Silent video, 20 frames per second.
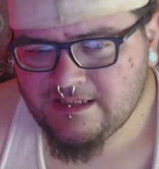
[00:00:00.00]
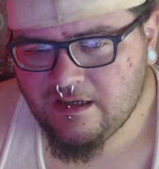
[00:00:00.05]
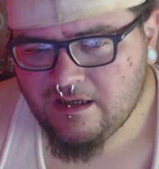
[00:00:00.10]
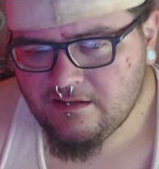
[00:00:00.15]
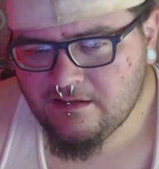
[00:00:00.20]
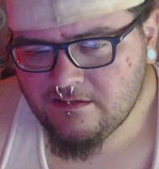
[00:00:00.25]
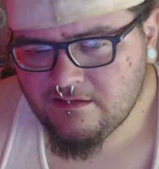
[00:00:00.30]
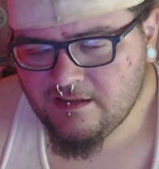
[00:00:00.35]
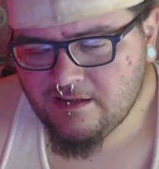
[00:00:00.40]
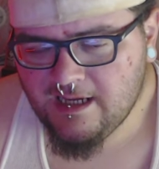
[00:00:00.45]

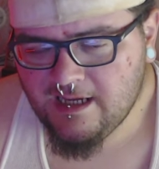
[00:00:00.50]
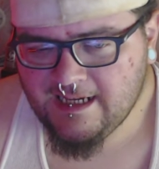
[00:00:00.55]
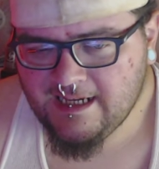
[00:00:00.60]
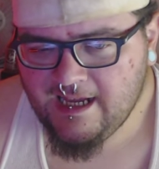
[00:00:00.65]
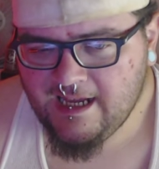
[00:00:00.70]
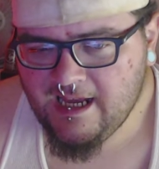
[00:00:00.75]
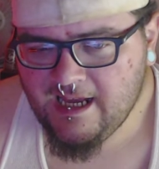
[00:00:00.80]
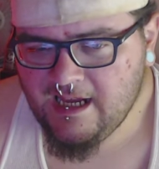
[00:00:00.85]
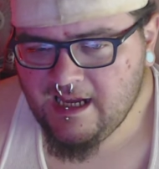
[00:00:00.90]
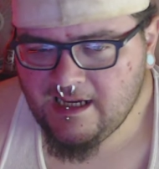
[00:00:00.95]
can't
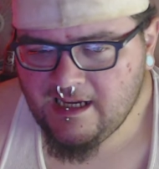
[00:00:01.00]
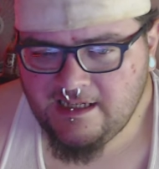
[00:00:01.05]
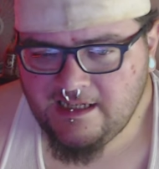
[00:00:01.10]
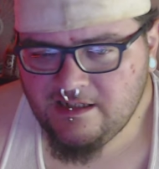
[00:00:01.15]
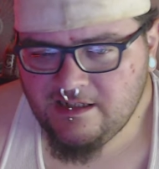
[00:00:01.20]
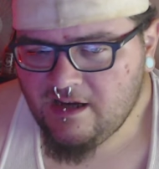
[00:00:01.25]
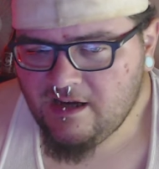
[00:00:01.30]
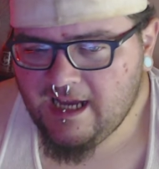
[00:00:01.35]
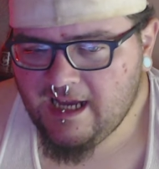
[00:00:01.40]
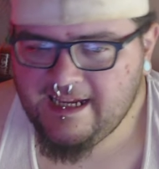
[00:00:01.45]
explain it,
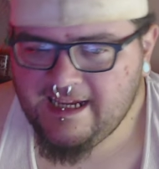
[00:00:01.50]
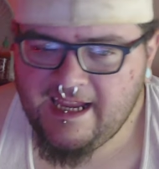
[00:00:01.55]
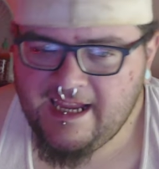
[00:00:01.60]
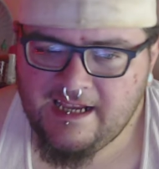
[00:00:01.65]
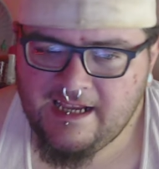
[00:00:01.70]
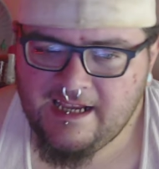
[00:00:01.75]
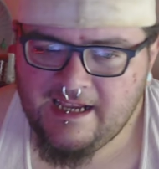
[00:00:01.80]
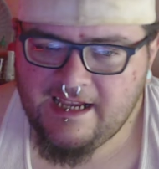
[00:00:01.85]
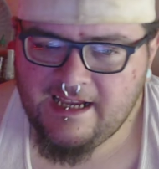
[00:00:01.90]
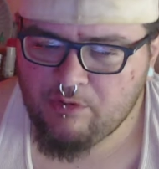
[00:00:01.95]

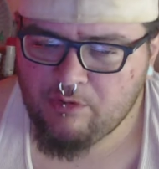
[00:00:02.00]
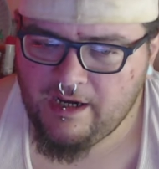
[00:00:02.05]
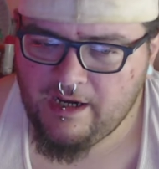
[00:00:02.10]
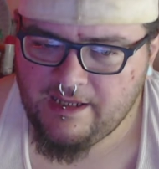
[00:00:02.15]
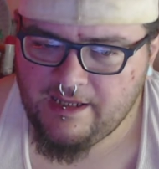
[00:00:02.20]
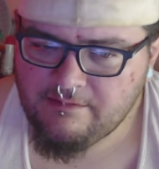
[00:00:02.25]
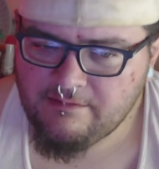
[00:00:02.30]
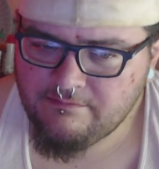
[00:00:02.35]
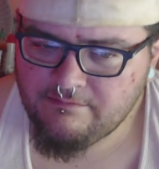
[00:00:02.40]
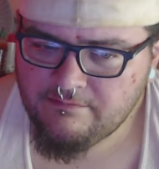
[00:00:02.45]
nor
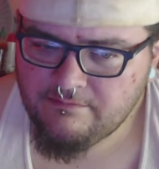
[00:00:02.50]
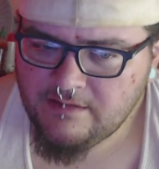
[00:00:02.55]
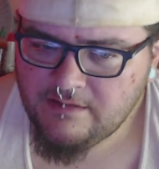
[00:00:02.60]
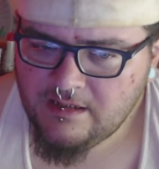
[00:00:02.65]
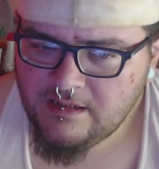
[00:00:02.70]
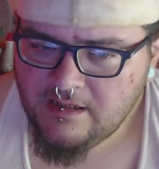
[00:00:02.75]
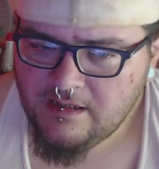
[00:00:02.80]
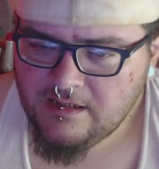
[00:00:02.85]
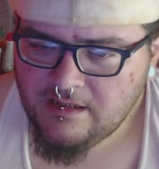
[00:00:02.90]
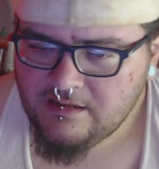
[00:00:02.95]
will I
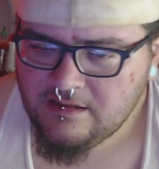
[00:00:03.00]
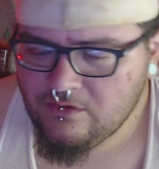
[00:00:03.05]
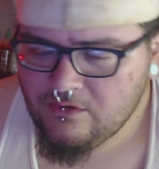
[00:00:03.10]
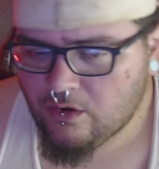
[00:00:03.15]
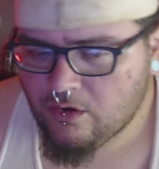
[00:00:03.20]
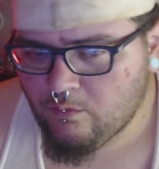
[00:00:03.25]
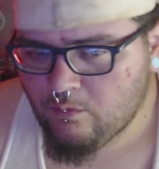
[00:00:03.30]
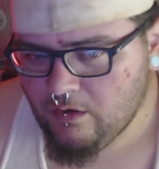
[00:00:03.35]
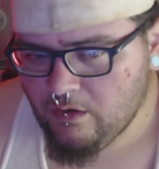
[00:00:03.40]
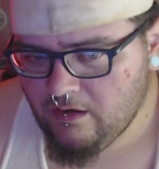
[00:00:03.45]
explain
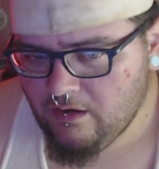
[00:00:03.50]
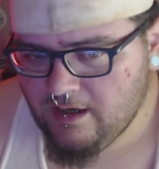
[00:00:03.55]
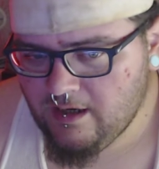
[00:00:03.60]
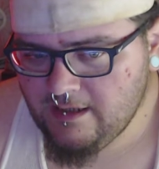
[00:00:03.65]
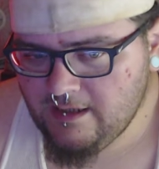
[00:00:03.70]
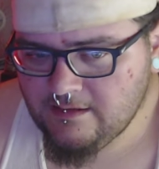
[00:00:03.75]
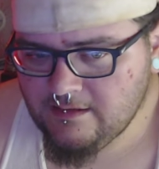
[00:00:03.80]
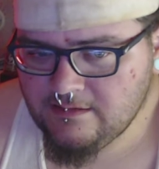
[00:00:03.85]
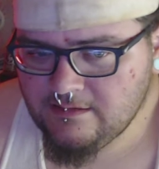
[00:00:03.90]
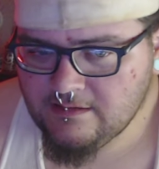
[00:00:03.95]
myself.
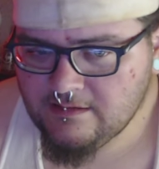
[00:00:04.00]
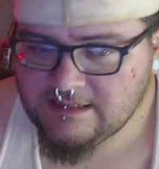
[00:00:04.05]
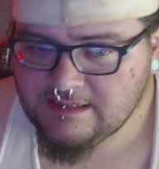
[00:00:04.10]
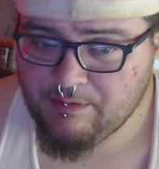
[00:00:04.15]
I